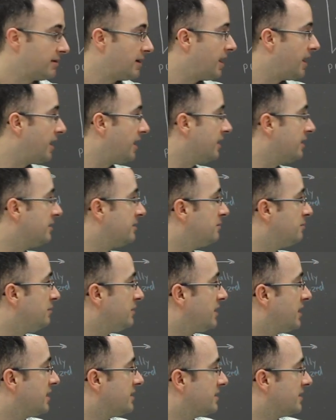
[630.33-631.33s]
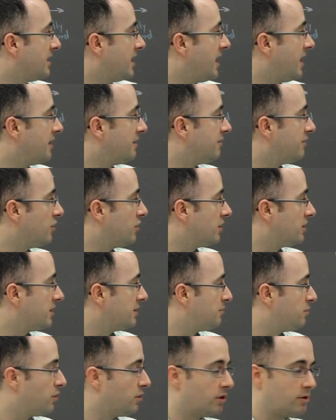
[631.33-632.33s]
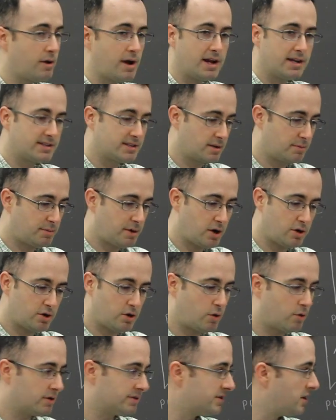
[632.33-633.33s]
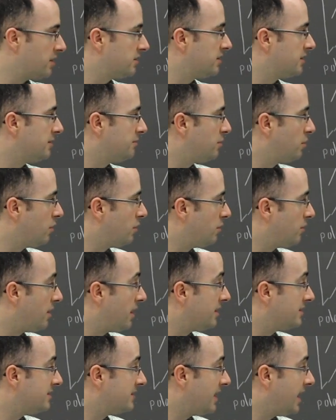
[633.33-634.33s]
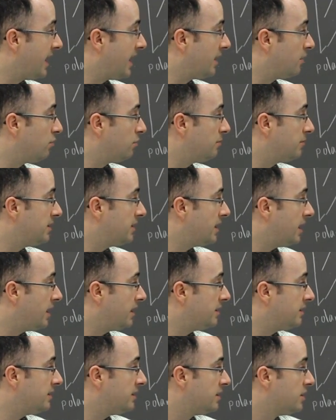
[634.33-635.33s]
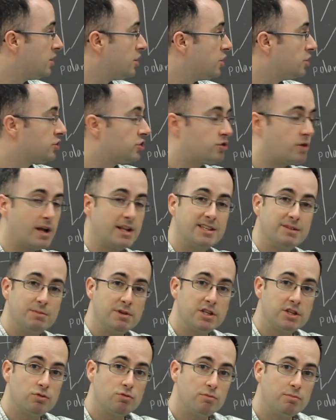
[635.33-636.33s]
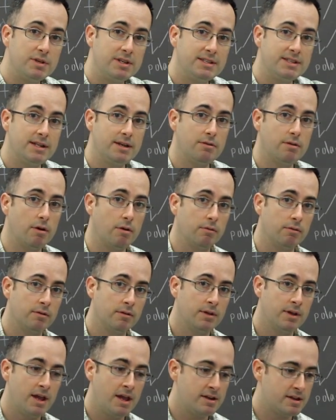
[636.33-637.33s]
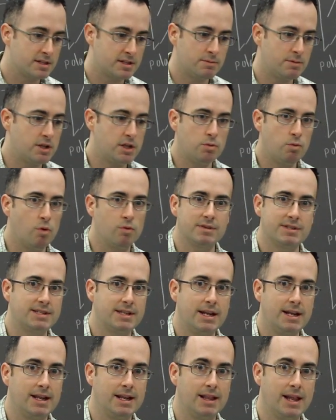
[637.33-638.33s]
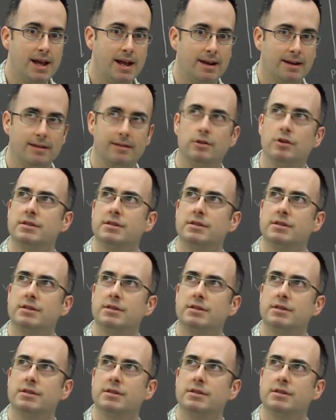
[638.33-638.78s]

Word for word: And because of that, vertically polarized compared to horizontally polarized, the angle will be 90, the transmission will be zero doesn't mean you won't see any light.